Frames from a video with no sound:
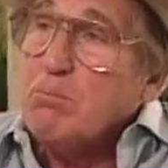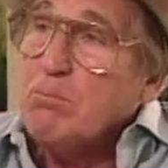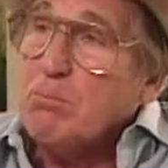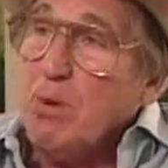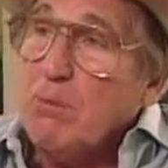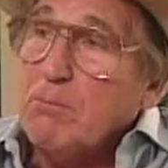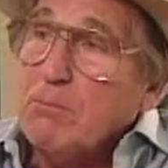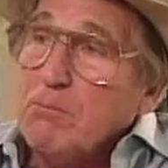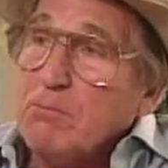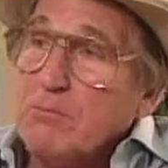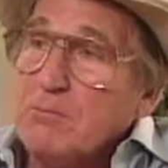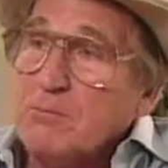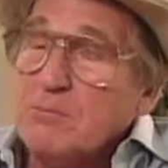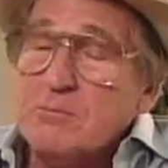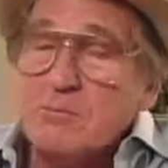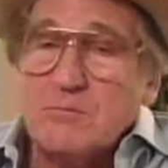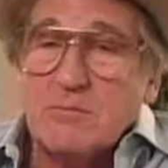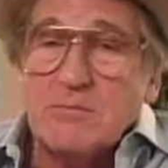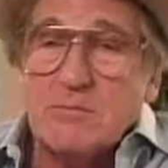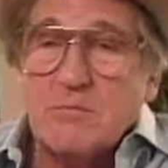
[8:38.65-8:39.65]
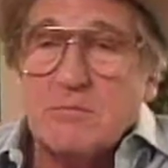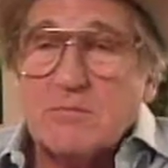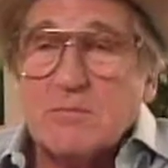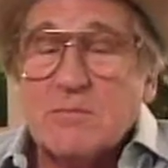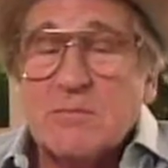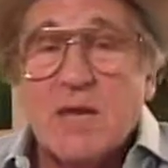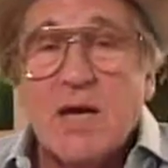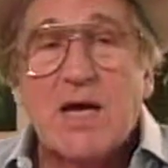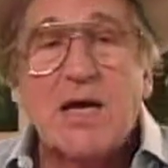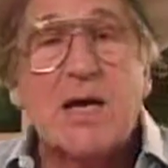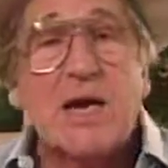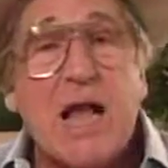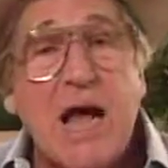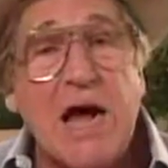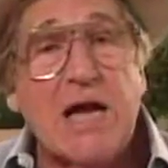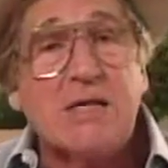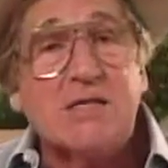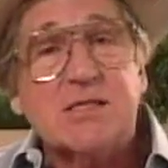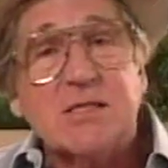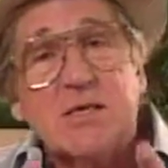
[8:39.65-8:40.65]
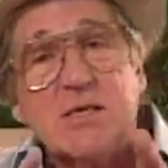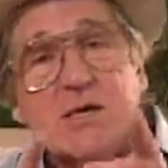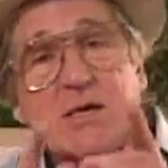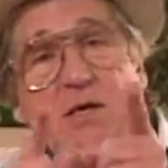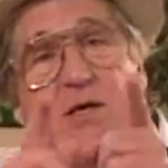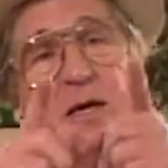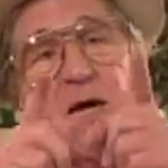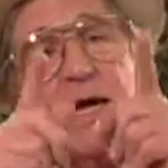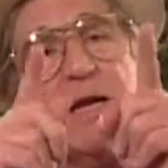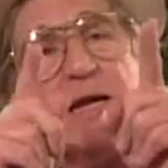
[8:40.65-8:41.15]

Boom! And Liza,